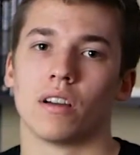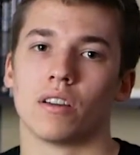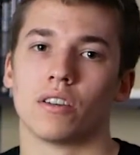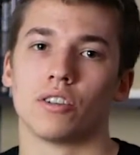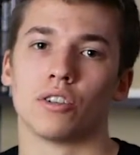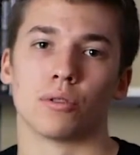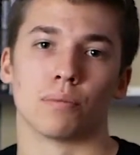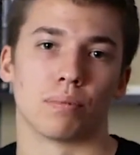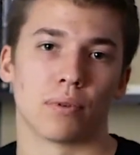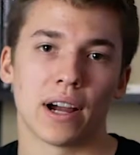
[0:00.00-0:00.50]

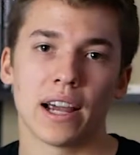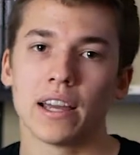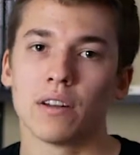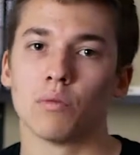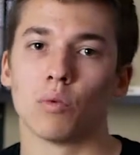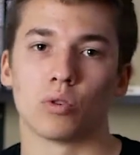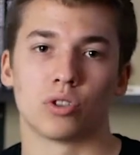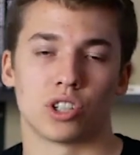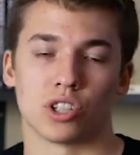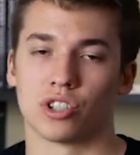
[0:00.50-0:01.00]
your
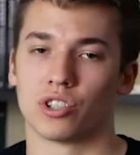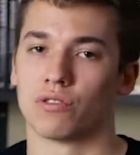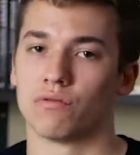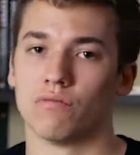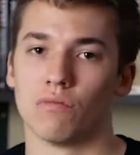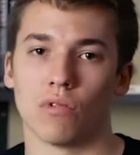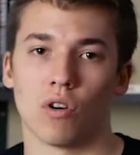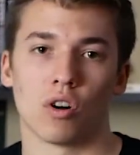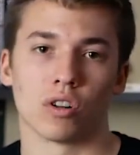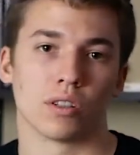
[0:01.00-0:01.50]
brain will just
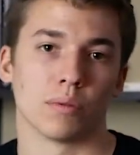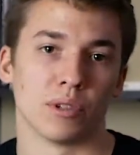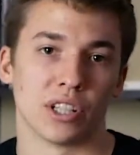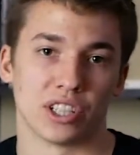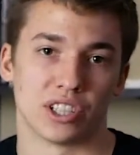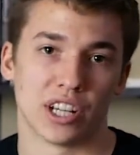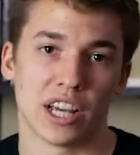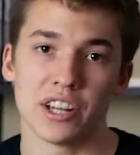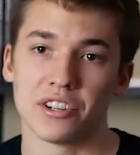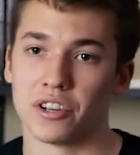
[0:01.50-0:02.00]

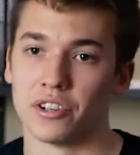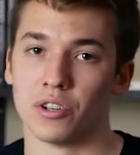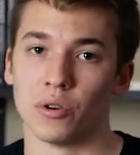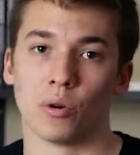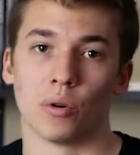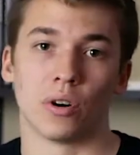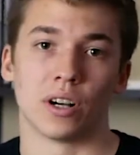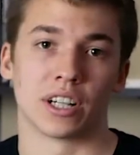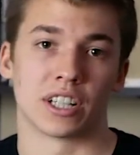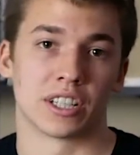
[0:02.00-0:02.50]
ultimately change and
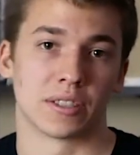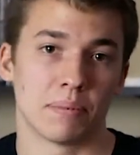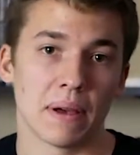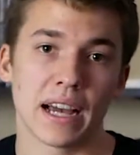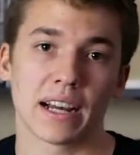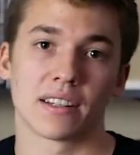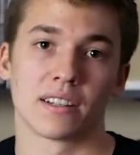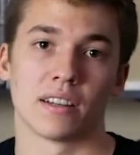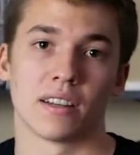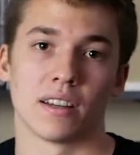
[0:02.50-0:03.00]
you'll
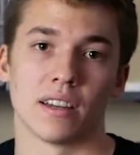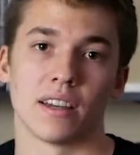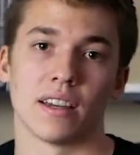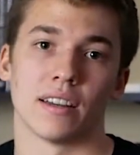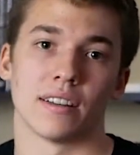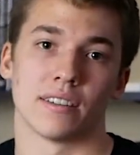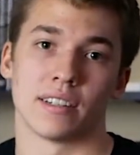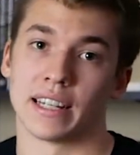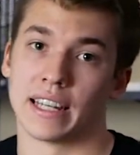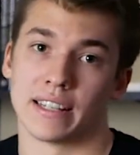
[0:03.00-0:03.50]
expect
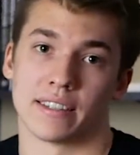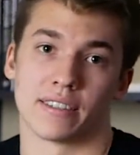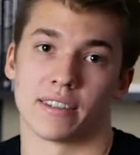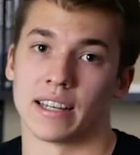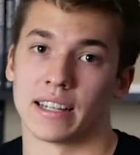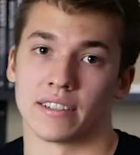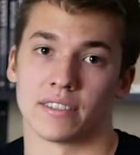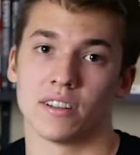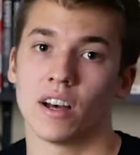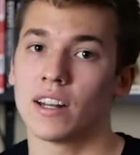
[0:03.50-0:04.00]
to get
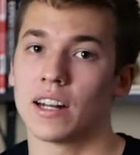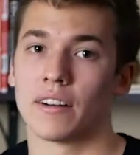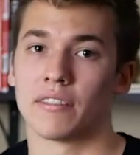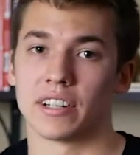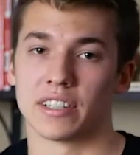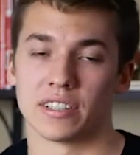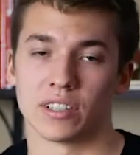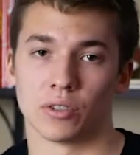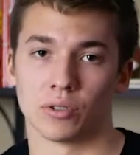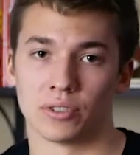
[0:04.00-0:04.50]
things done
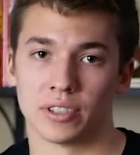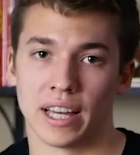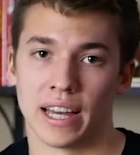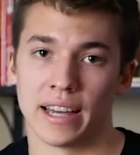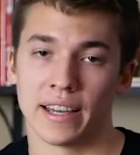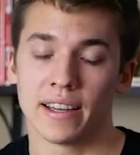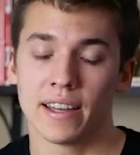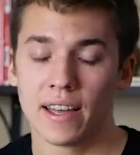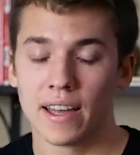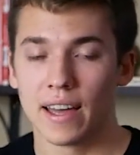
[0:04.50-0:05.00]
every single
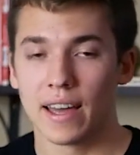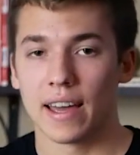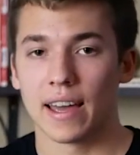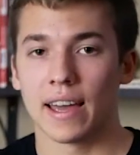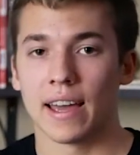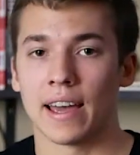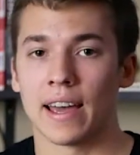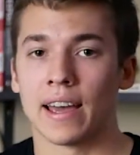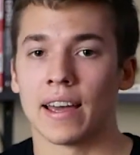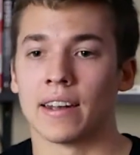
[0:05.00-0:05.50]
day.
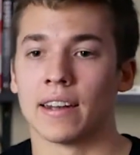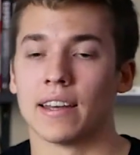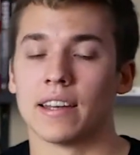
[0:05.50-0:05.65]
And